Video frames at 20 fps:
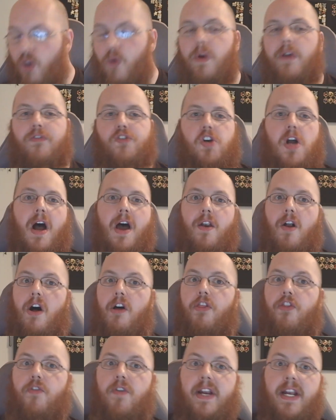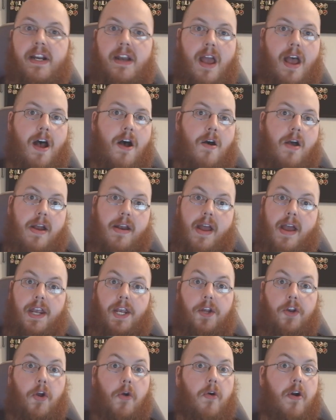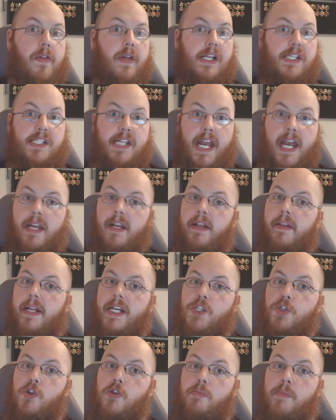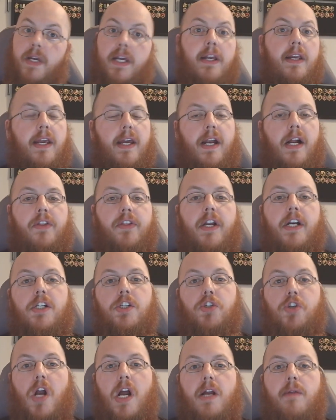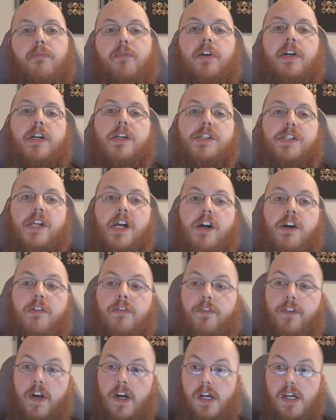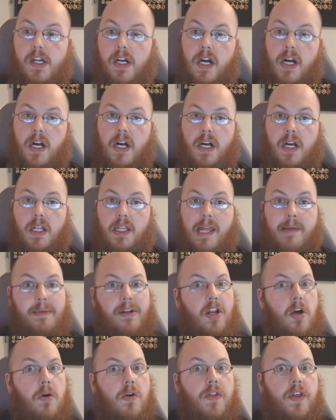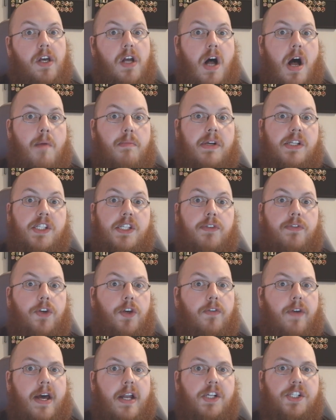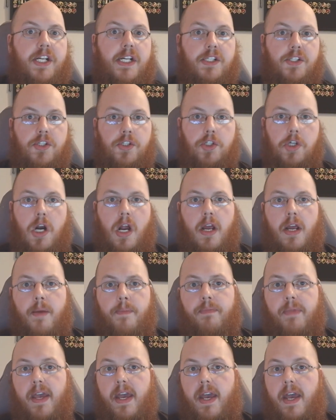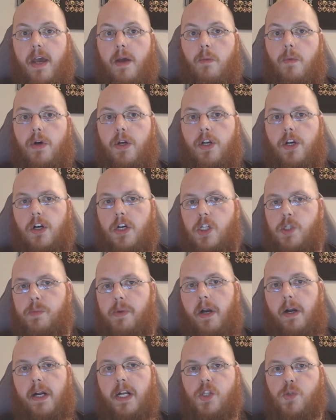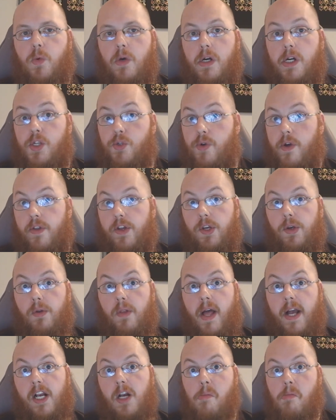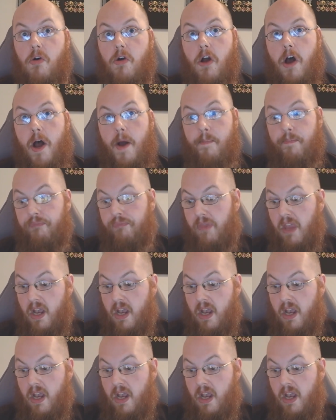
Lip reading: We've tried all 3 now, and now you know where they stand, at least with me. Get out there and try them for yourself. Let me know in the comments if you've had a chance to try them and what your experience was, whether you like them or not.